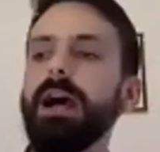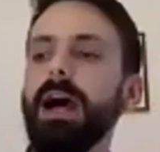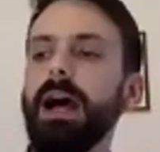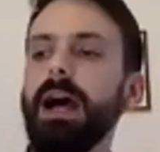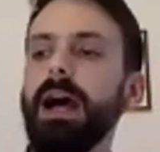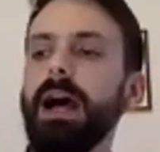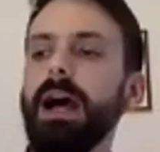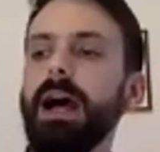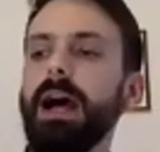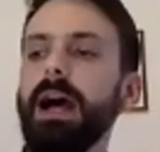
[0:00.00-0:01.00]
Um,
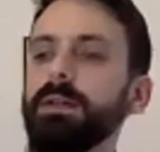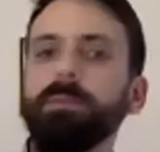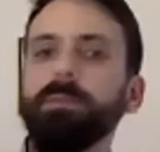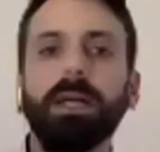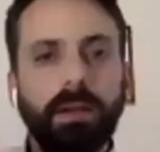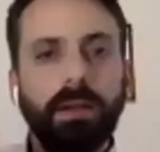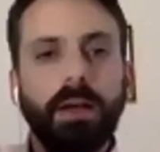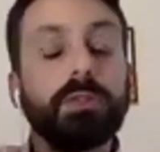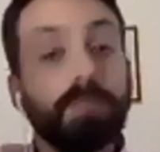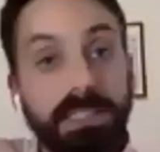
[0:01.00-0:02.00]

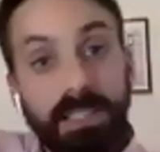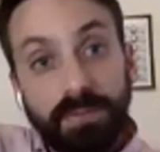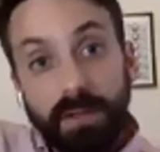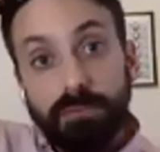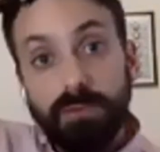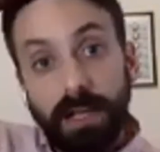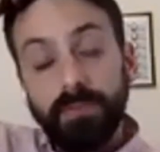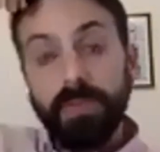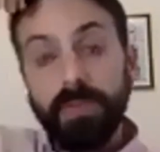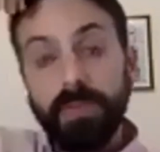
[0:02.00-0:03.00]
but of specific
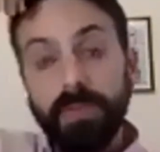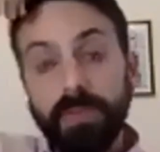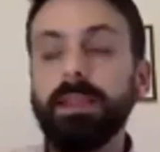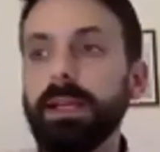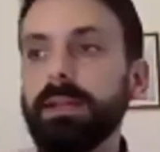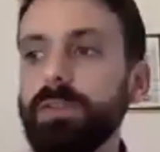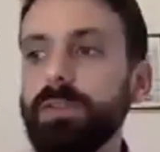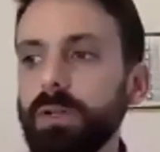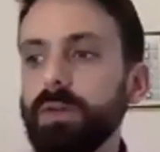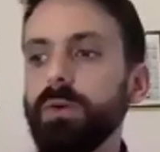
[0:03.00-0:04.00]
relevance, I think,
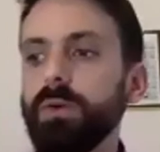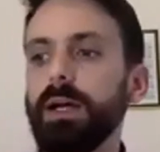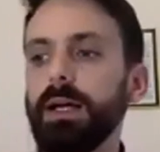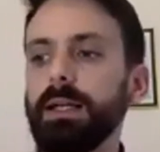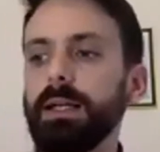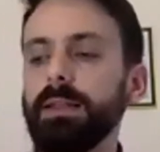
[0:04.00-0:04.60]
to uh,